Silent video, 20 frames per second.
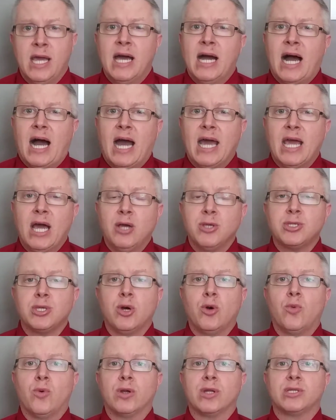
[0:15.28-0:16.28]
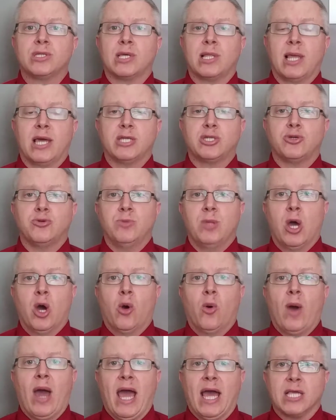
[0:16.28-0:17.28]
I also wanted to let you
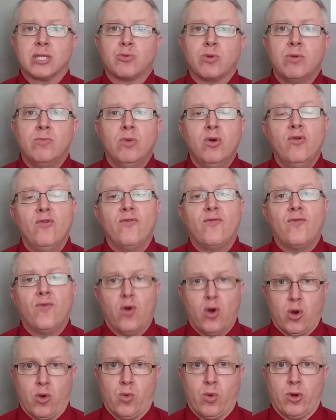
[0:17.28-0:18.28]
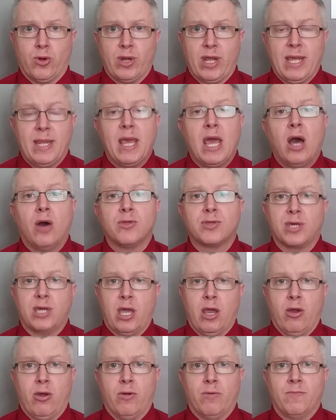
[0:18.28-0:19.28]
know as we move forward in
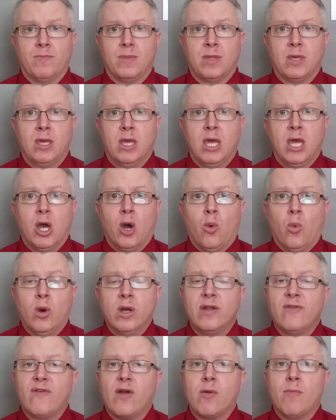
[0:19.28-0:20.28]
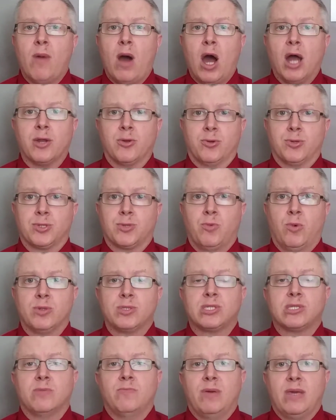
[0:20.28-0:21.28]
healthcare, one of our models
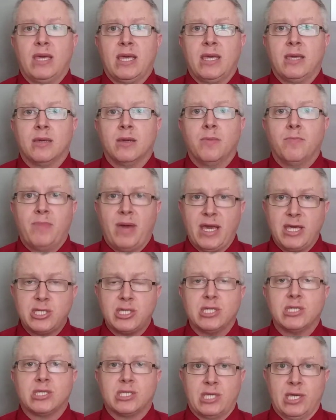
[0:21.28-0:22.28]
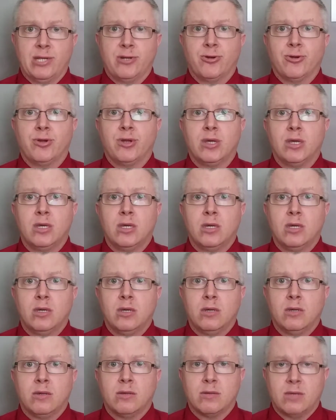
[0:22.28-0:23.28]
wants to be patient-centered
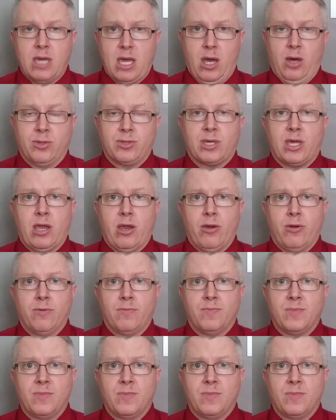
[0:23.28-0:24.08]
healthcare.